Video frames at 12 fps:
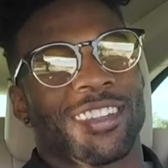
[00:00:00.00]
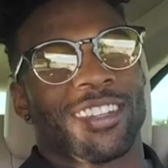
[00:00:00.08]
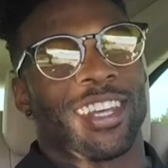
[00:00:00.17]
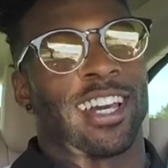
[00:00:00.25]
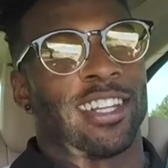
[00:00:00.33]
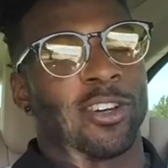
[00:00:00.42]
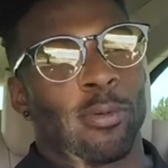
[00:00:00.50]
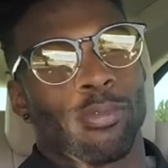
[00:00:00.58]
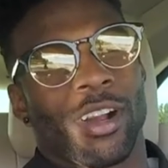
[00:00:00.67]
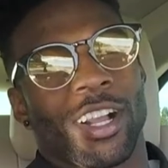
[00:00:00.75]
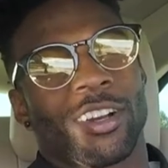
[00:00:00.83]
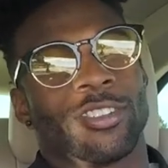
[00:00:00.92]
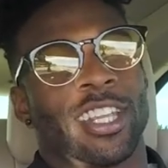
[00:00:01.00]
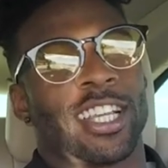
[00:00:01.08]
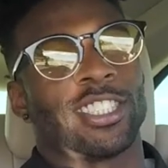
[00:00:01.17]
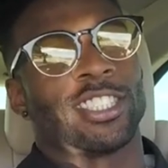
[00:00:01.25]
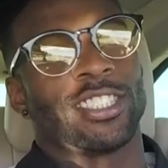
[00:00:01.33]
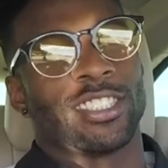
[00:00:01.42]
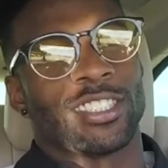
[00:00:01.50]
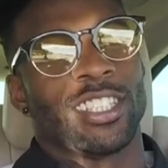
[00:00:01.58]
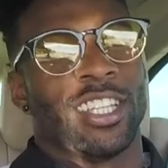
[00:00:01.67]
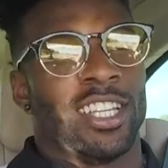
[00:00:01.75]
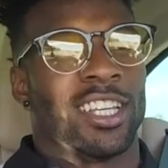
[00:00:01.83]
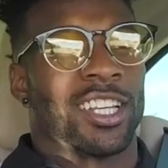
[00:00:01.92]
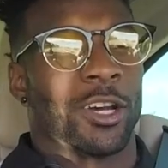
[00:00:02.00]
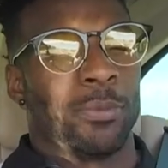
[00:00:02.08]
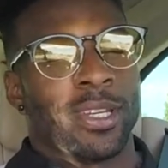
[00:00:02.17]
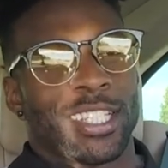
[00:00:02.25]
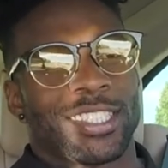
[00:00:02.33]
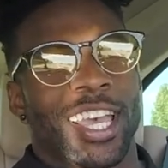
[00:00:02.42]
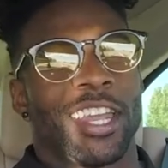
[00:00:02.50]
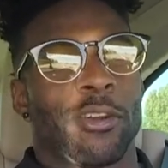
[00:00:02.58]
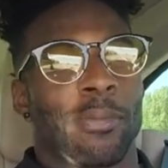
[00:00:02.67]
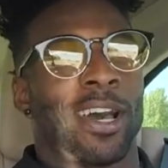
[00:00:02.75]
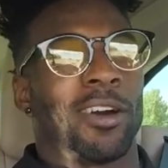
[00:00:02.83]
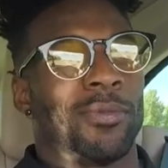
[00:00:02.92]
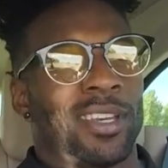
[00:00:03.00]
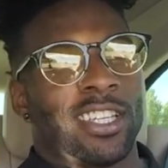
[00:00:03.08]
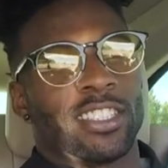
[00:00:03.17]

I know Bronco Nation is gonna be excited about, man.